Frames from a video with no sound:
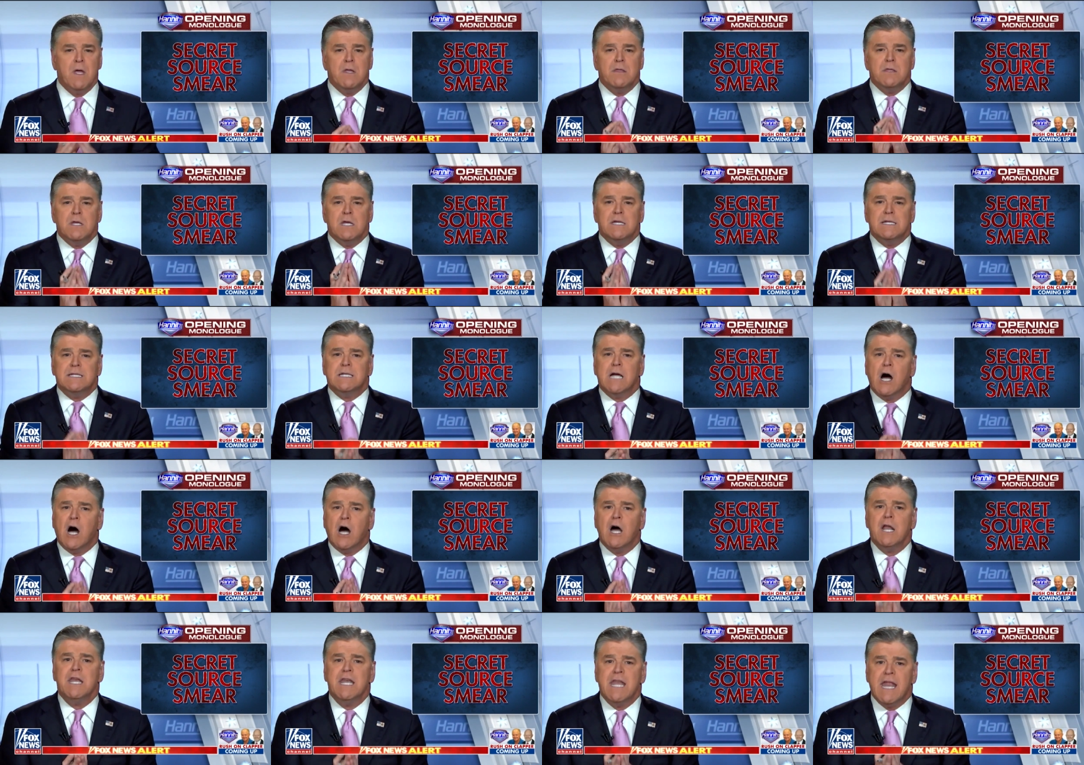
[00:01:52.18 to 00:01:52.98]
These
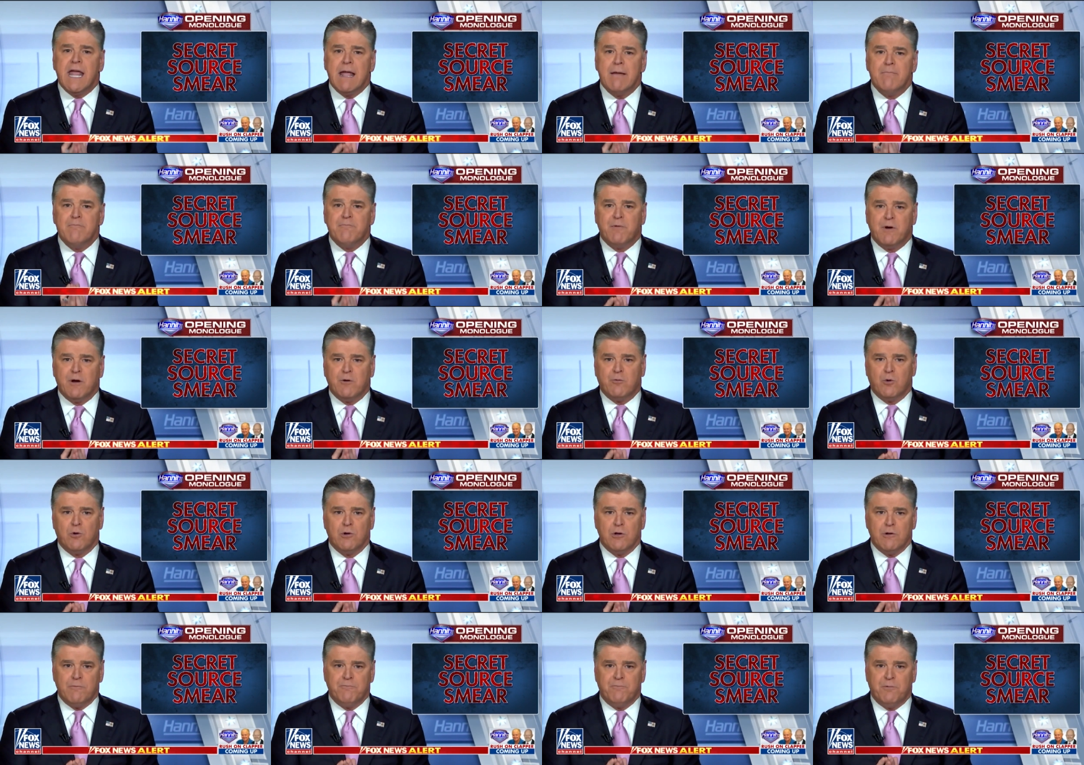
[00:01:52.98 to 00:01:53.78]
unnamed
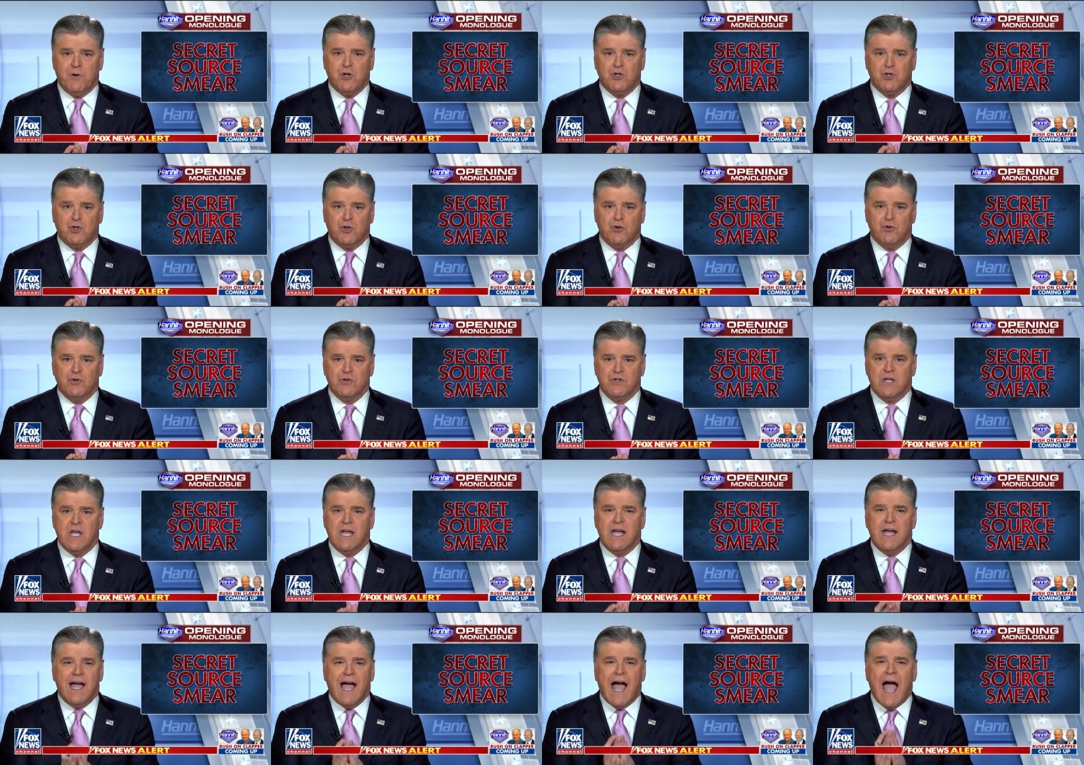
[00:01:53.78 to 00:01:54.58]
federal officials
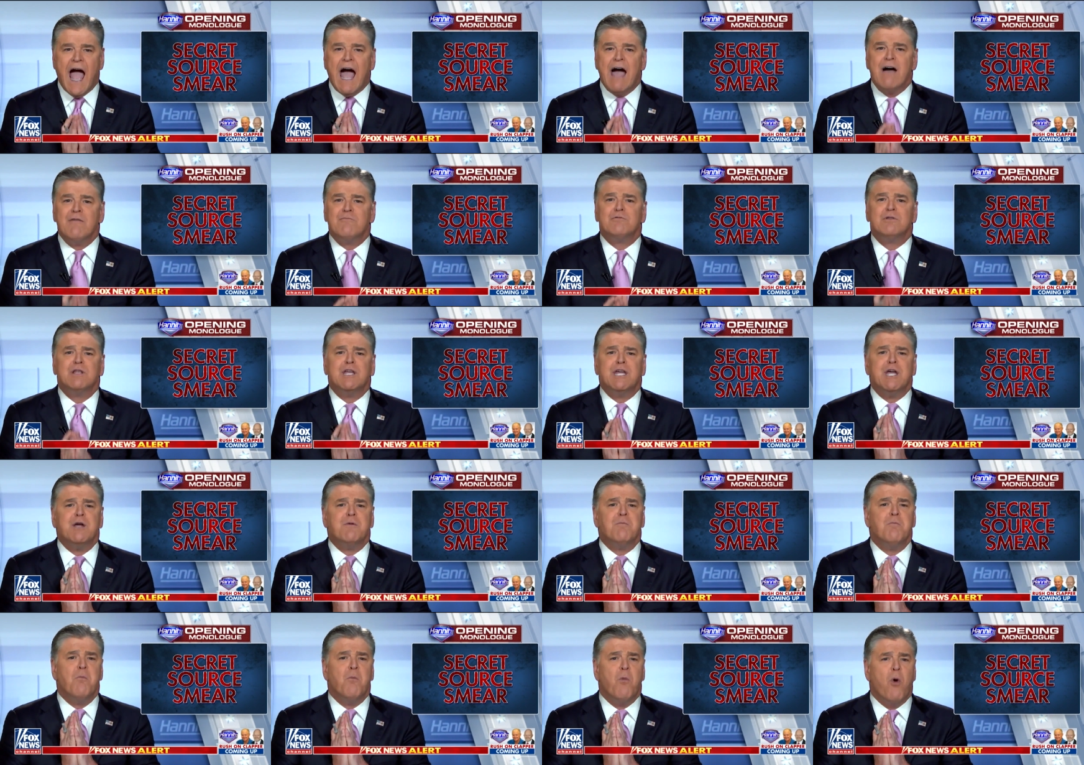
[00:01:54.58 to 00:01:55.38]
have
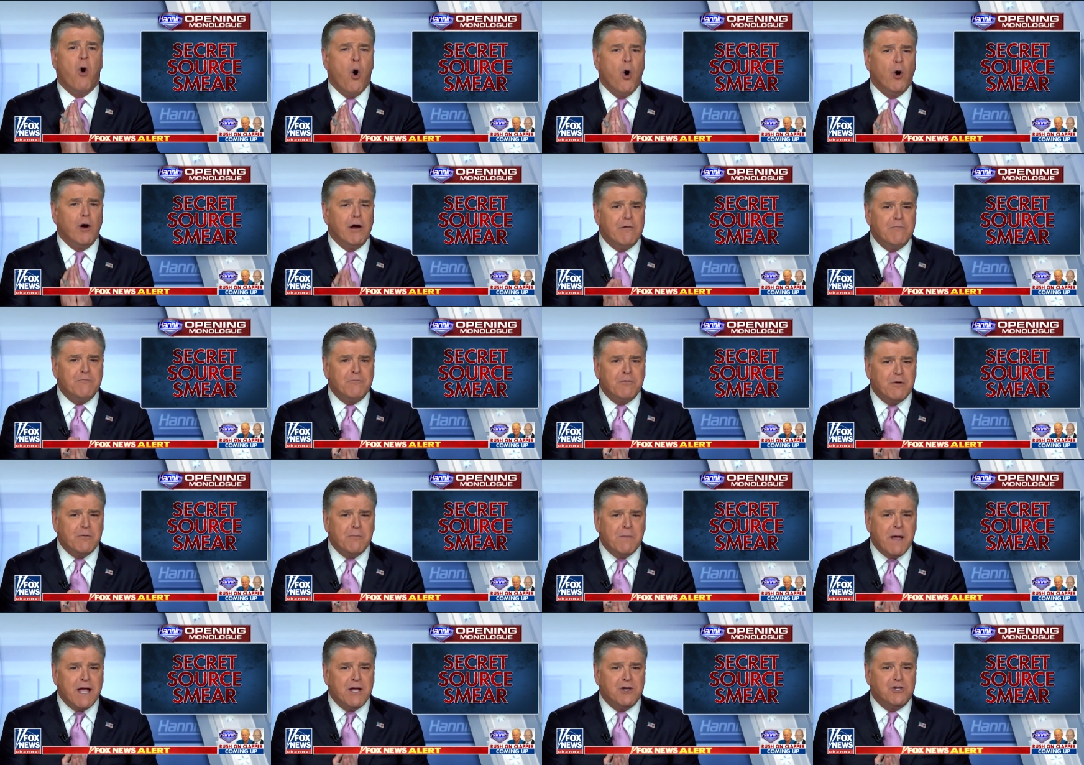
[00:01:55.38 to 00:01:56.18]
leaked more
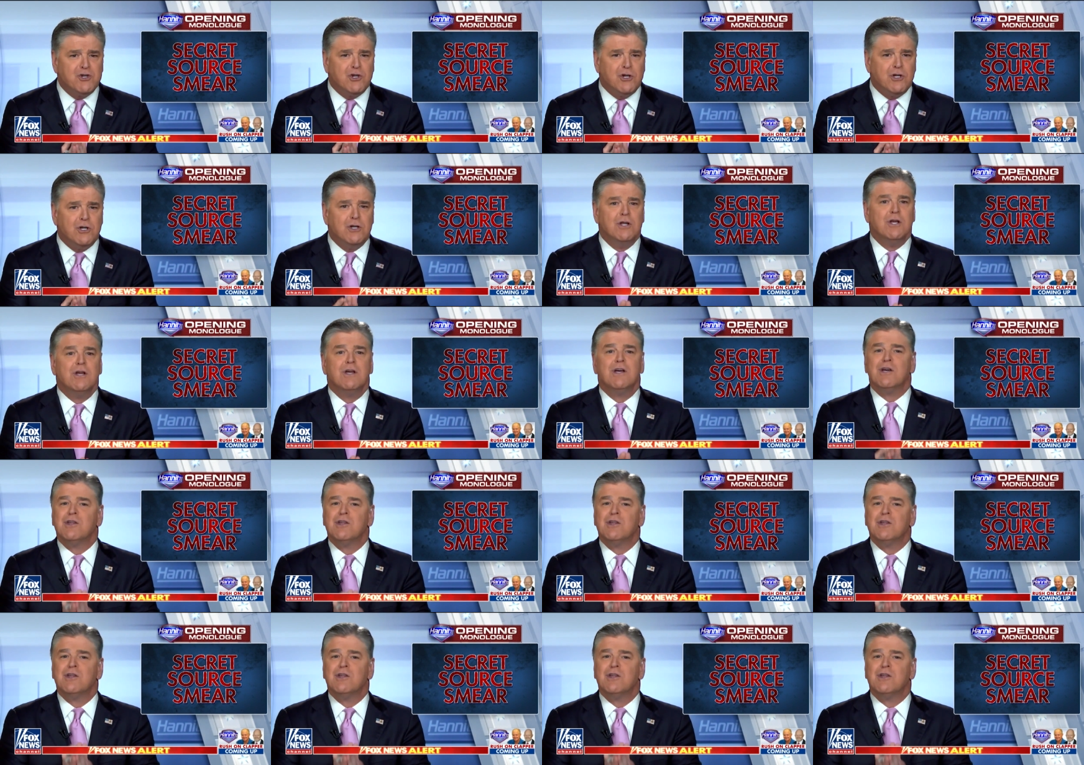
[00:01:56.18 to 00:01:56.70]
information